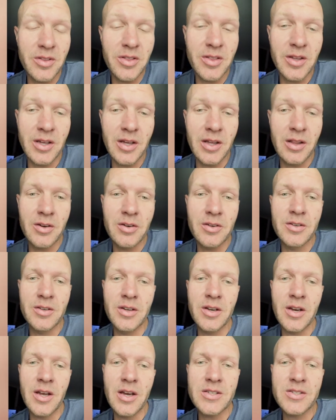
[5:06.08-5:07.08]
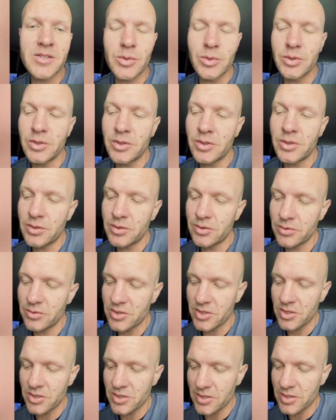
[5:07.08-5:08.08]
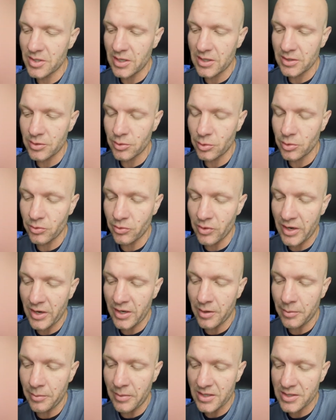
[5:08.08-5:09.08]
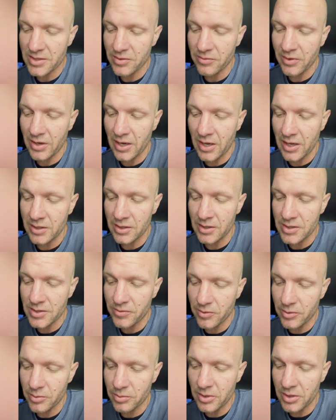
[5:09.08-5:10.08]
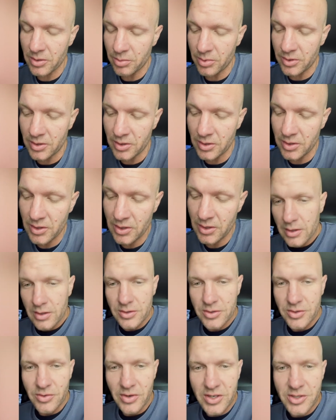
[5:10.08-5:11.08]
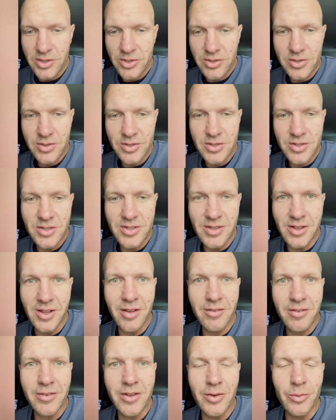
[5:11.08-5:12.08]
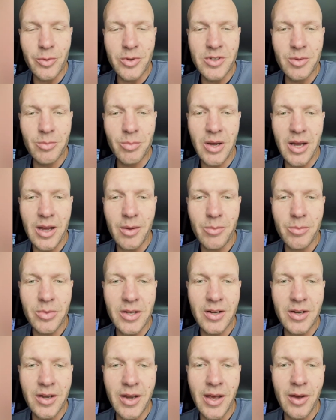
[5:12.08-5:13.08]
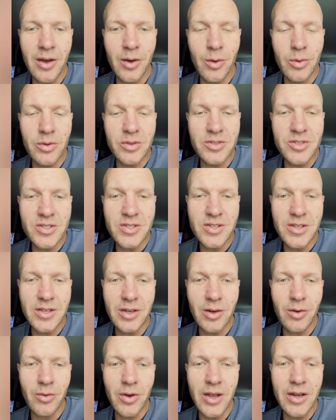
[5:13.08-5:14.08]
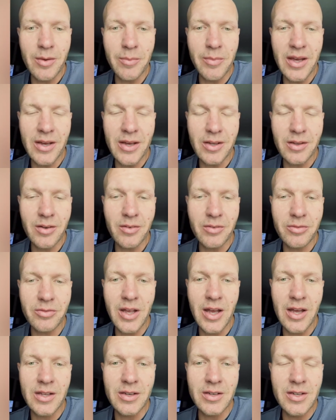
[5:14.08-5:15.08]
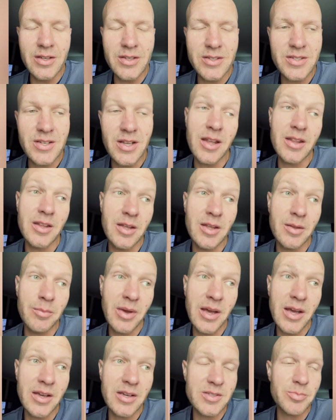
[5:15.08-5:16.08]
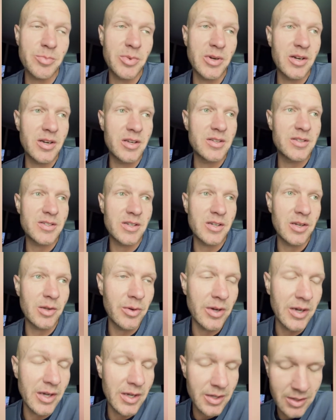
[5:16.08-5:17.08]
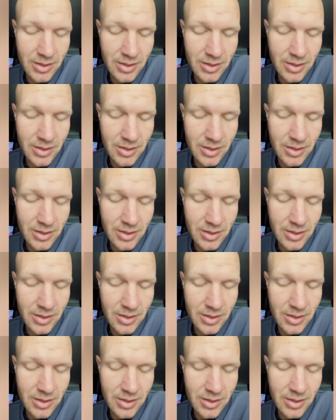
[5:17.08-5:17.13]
thing i learned in high school was just like doing random acts of kindness for people strangers just love it when you pop in and out with just like a random act of kindness uh, in my experience anyway